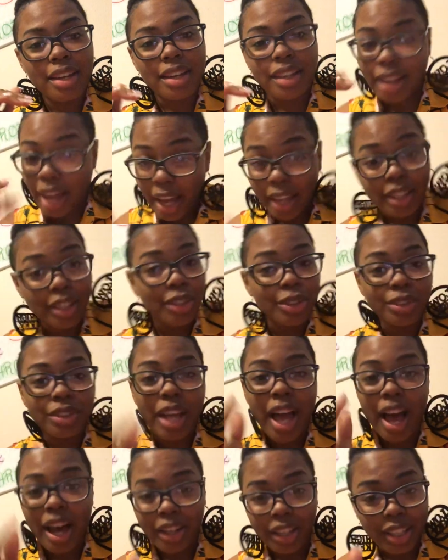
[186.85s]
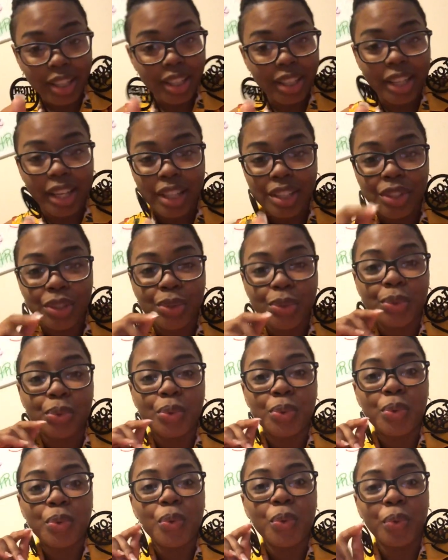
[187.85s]
God knows how to connect
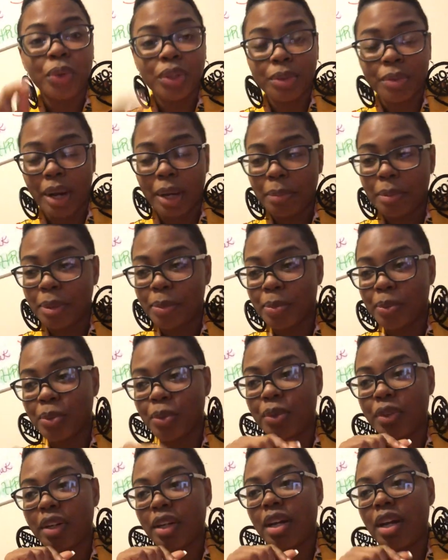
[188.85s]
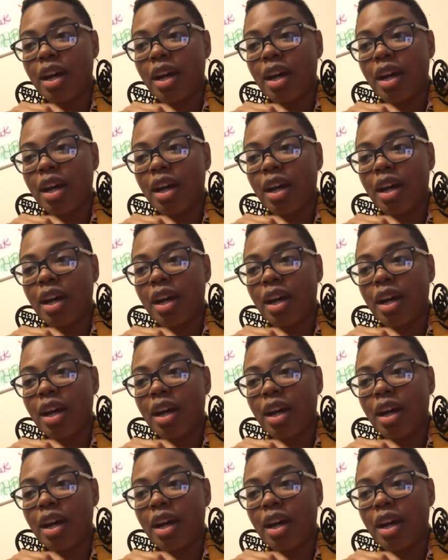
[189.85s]
you with the right people.